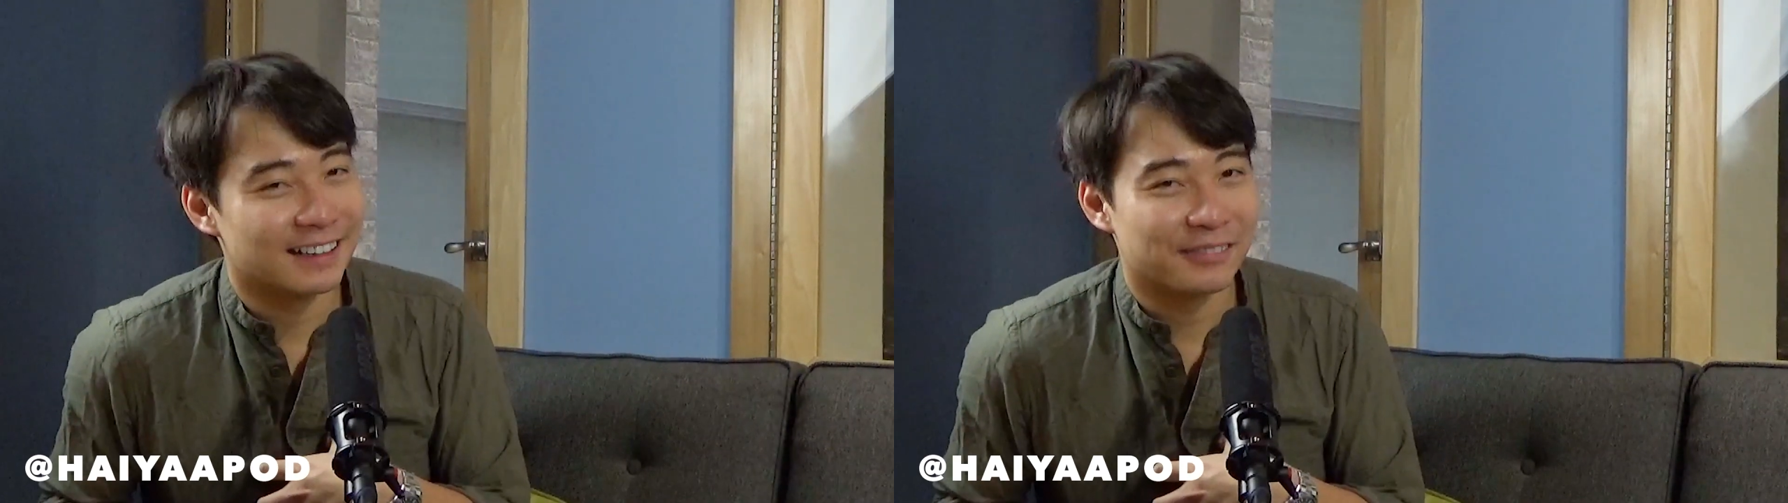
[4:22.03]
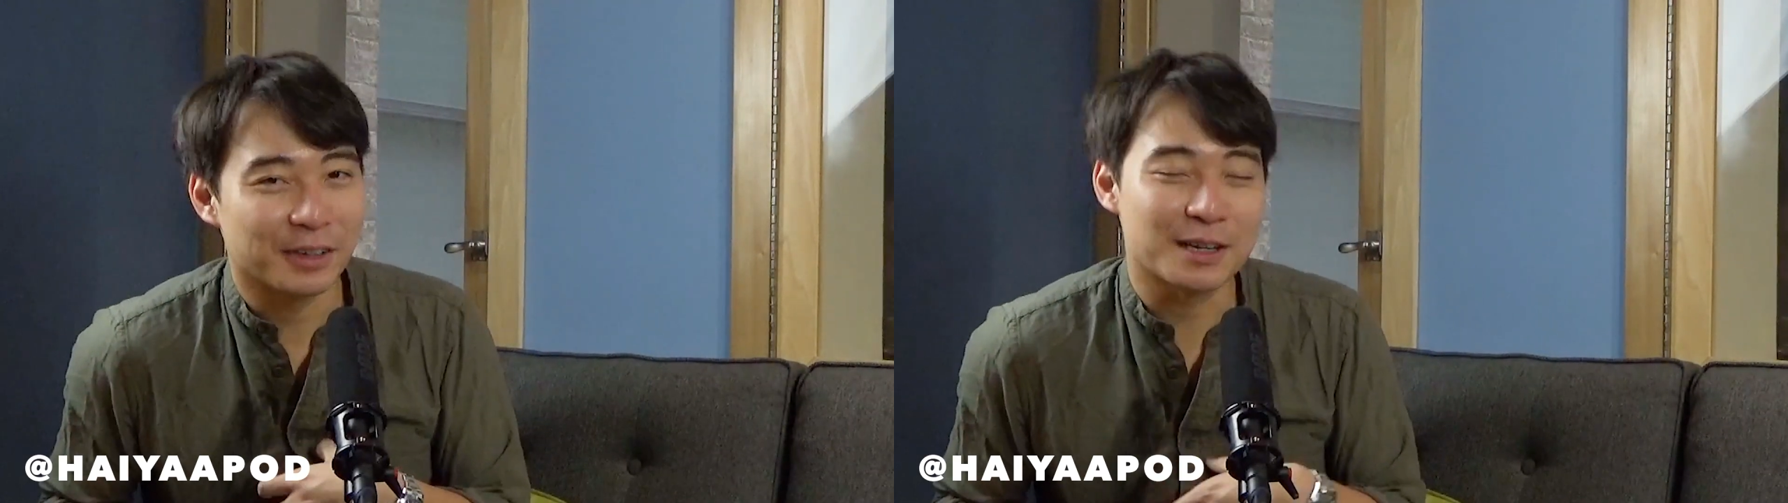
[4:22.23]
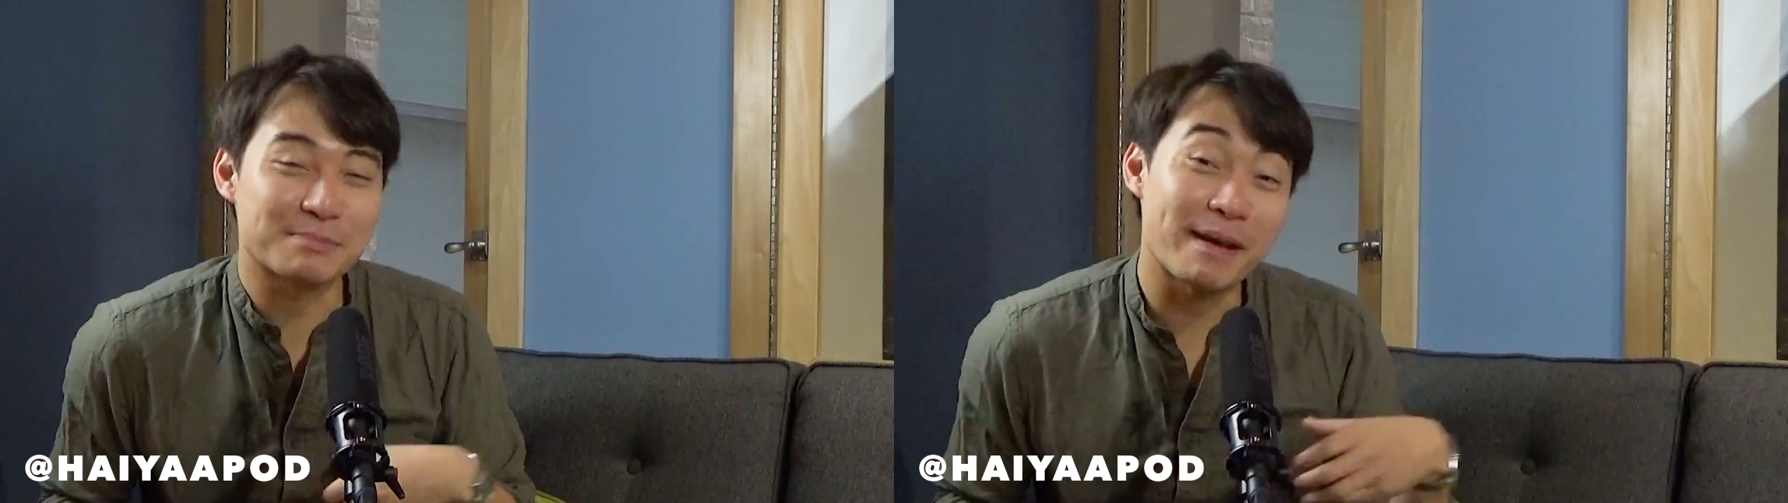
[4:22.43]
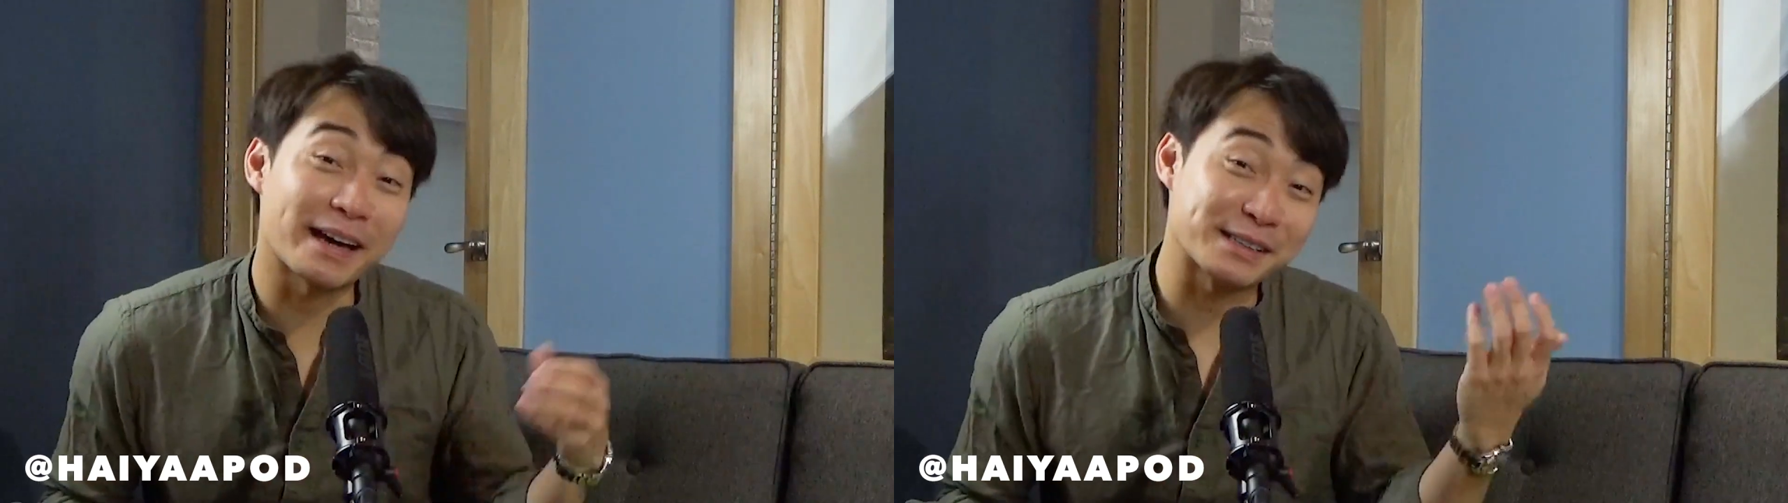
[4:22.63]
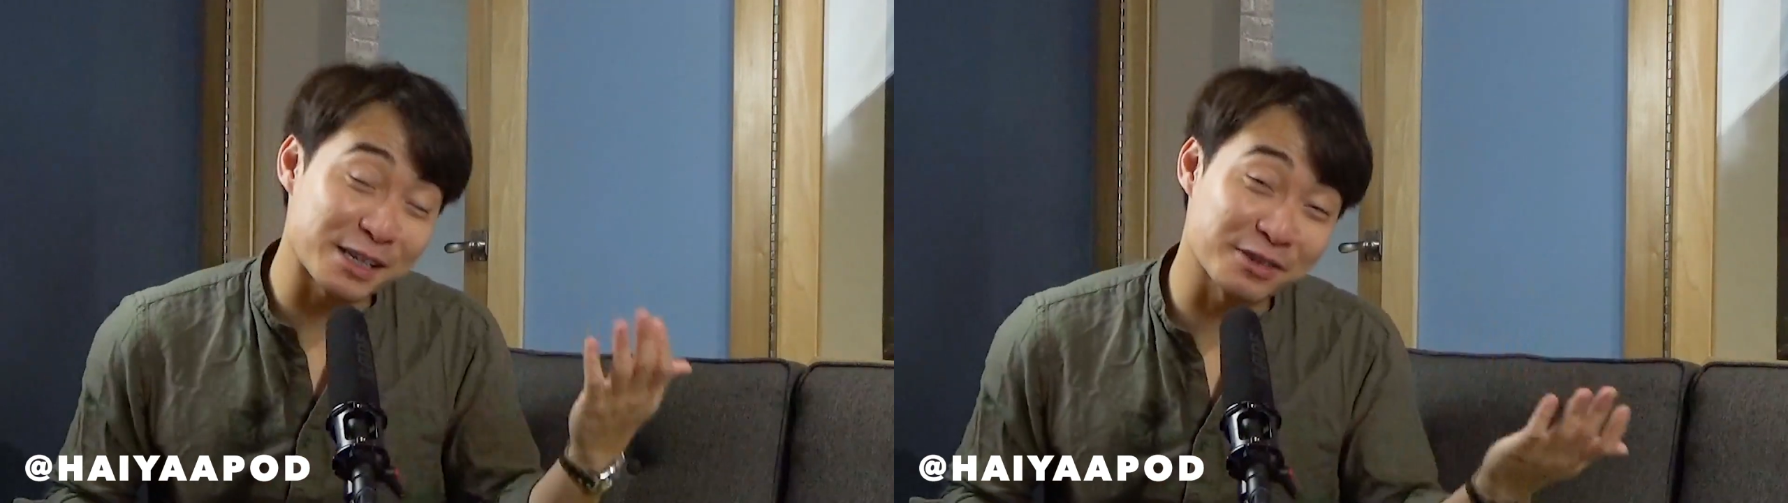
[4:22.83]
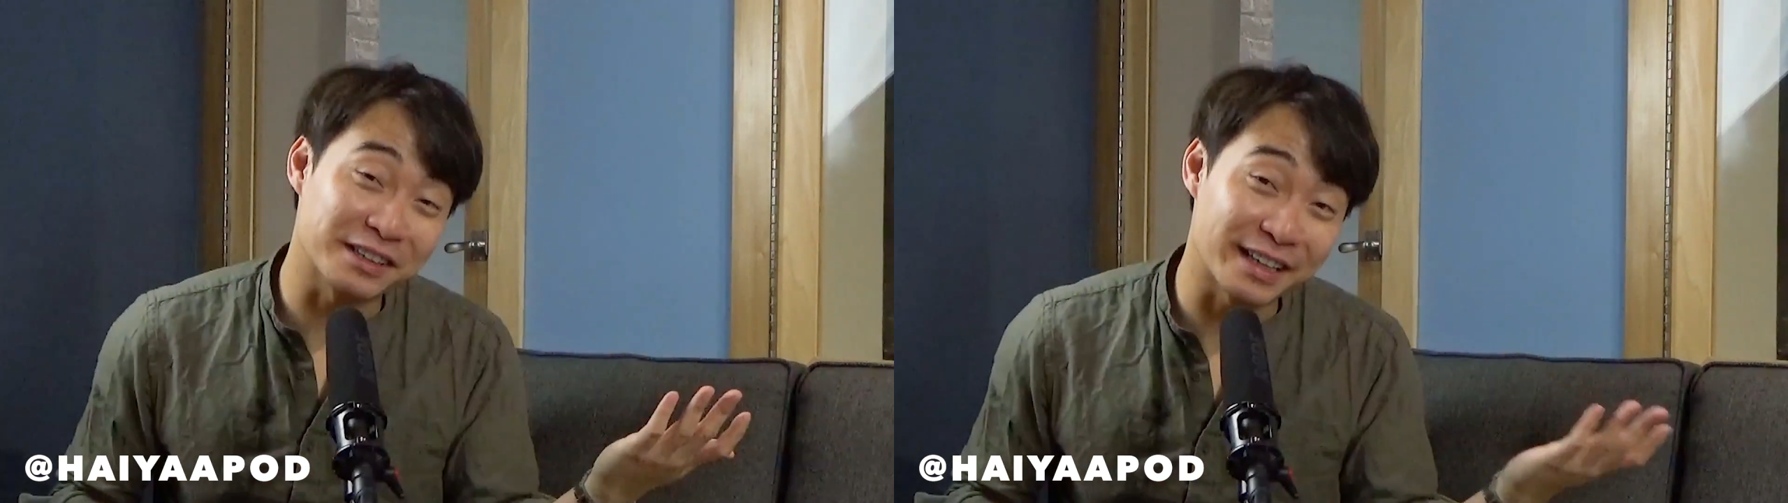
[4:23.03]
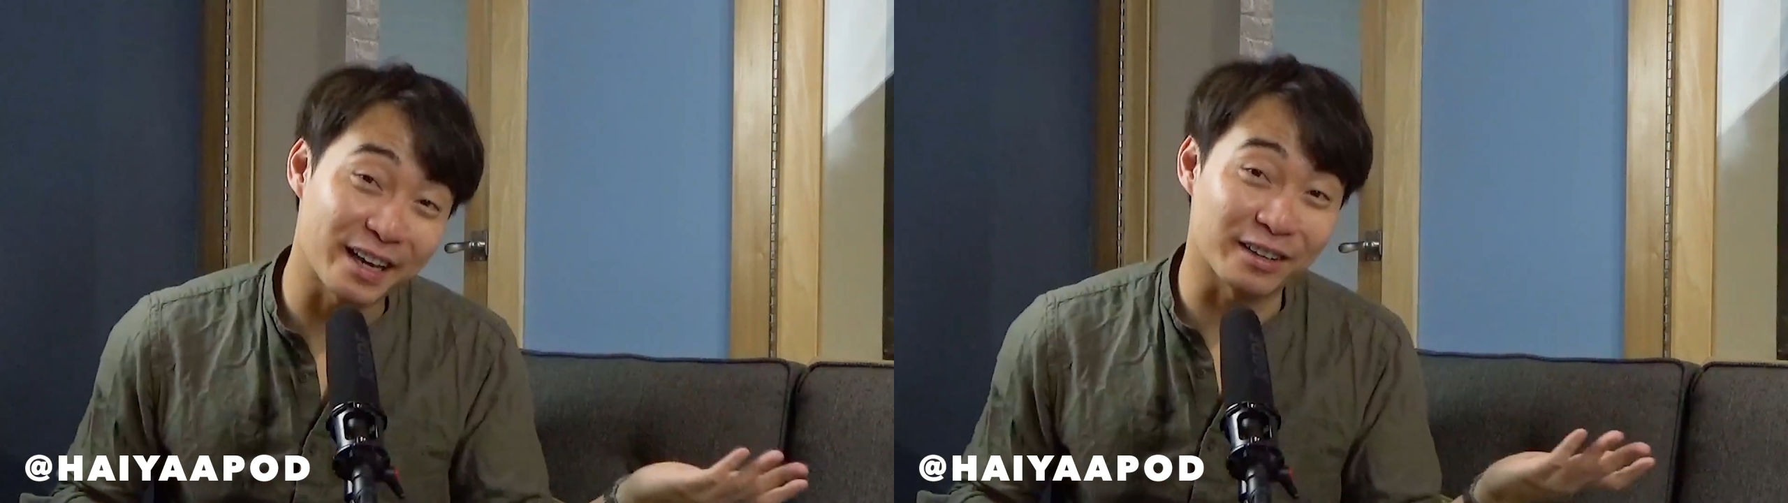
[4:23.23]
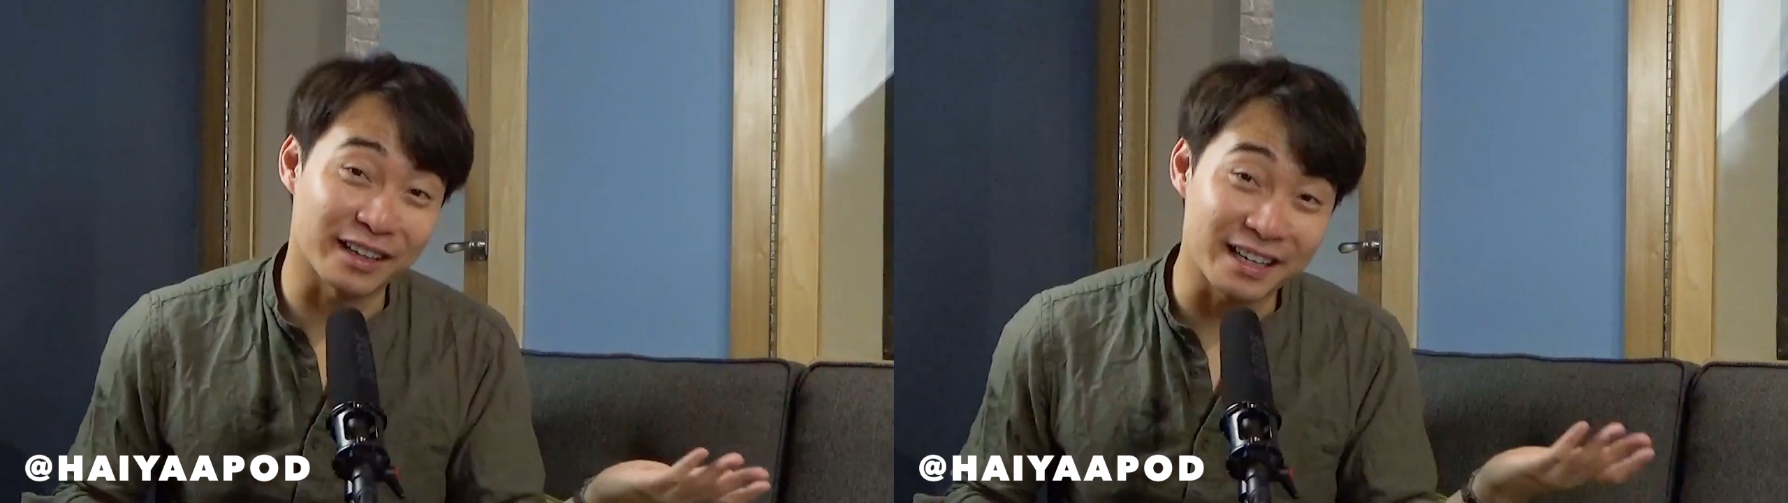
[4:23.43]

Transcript: Because Matt is actually dead on the